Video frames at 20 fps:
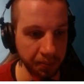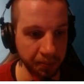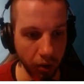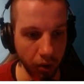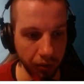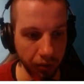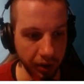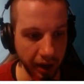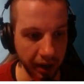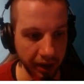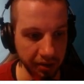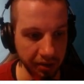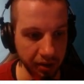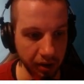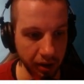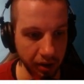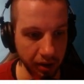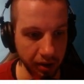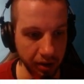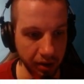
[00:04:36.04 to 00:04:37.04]
Word of the
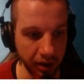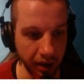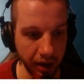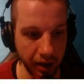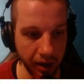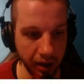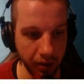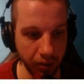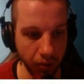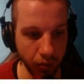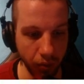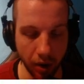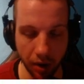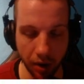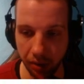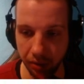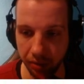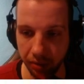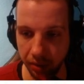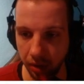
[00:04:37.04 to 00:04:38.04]
Exarch, and Wrath
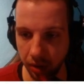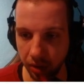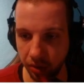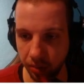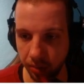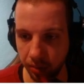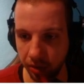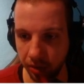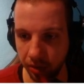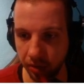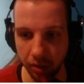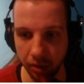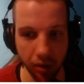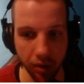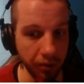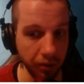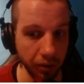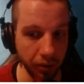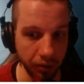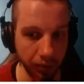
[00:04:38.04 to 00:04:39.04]
of the Cosmos. Or
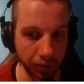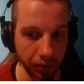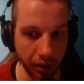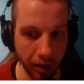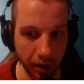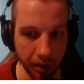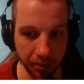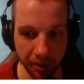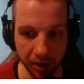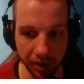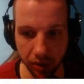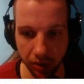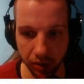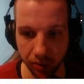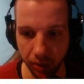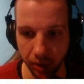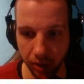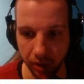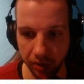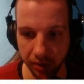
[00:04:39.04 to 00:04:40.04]
if you farm Eater of
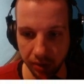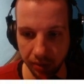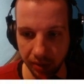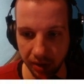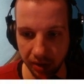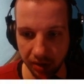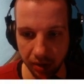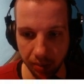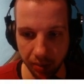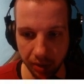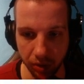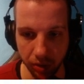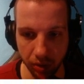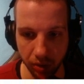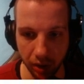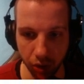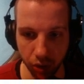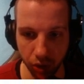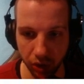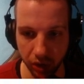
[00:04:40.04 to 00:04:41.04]
Worlds, invest them into
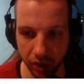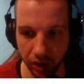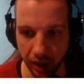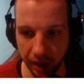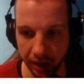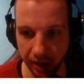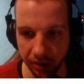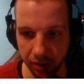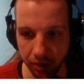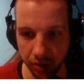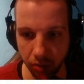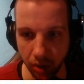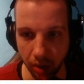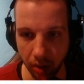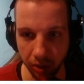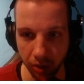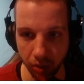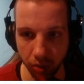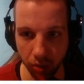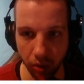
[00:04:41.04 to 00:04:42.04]
Eldritch Gaze,
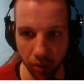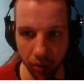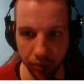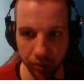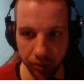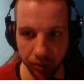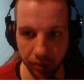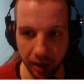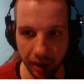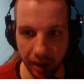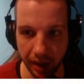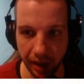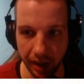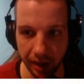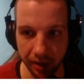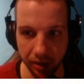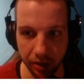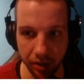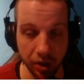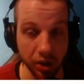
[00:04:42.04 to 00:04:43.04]
Rampant Growth,
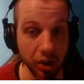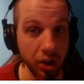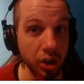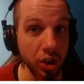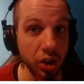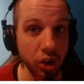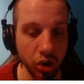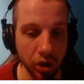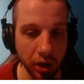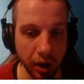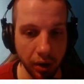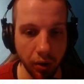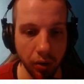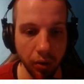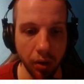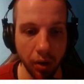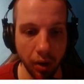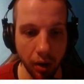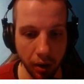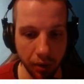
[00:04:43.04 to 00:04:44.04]
and the
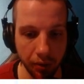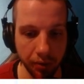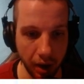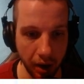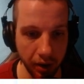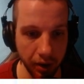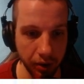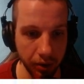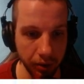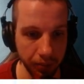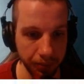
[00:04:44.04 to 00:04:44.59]
Shadow of Hunger.